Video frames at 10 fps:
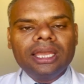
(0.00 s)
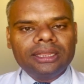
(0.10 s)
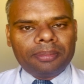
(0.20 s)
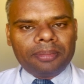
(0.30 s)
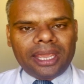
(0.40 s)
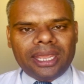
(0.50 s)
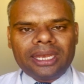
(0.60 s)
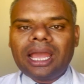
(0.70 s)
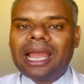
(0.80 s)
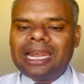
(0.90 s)
The
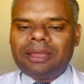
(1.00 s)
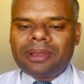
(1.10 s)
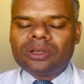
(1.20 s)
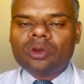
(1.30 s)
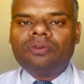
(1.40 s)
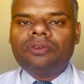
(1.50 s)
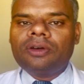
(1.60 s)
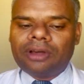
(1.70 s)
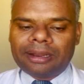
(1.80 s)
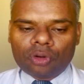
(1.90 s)
main element
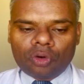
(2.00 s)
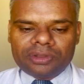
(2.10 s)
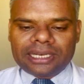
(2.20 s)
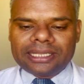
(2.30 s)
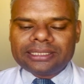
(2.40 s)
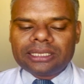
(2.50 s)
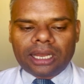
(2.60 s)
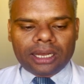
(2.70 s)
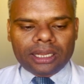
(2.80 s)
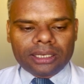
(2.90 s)
of pharmacovigilance
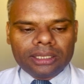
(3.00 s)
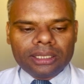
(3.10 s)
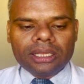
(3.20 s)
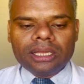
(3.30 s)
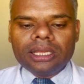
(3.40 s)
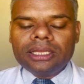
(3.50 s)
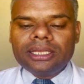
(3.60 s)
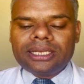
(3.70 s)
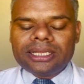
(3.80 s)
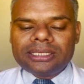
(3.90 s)
are,
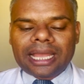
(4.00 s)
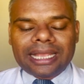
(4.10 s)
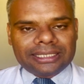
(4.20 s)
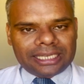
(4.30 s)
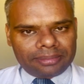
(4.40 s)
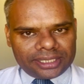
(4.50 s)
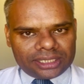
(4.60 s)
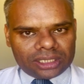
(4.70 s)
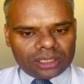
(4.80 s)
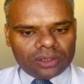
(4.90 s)
it is
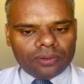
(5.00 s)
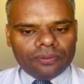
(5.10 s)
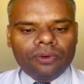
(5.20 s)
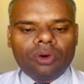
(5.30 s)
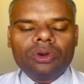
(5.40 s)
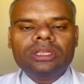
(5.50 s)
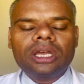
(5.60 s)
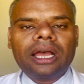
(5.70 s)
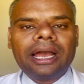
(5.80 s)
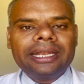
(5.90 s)
established for the
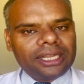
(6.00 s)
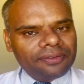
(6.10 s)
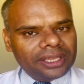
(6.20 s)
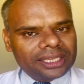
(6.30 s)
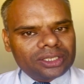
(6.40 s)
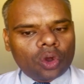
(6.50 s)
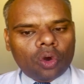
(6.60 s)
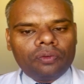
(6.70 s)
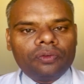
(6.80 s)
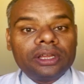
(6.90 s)
identification
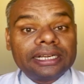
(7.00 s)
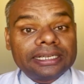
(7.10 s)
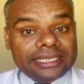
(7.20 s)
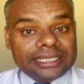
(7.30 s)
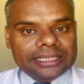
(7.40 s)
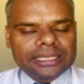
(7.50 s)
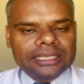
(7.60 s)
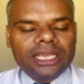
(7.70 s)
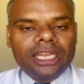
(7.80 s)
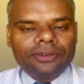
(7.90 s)
of risk
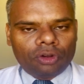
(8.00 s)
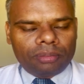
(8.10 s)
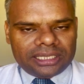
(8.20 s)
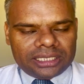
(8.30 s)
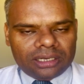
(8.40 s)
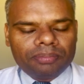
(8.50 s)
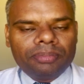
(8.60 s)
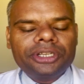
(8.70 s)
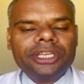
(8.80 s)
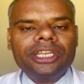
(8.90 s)
information
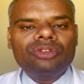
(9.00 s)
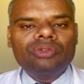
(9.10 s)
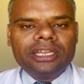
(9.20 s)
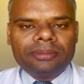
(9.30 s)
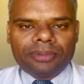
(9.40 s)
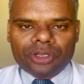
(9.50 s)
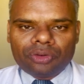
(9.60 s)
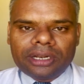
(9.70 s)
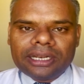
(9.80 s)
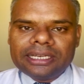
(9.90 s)
pertaining to any
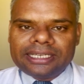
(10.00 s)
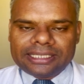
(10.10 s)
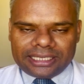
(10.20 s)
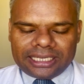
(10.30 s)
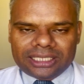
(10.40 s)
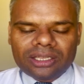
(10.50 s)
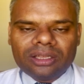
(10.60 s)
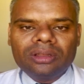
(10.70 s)
particular disease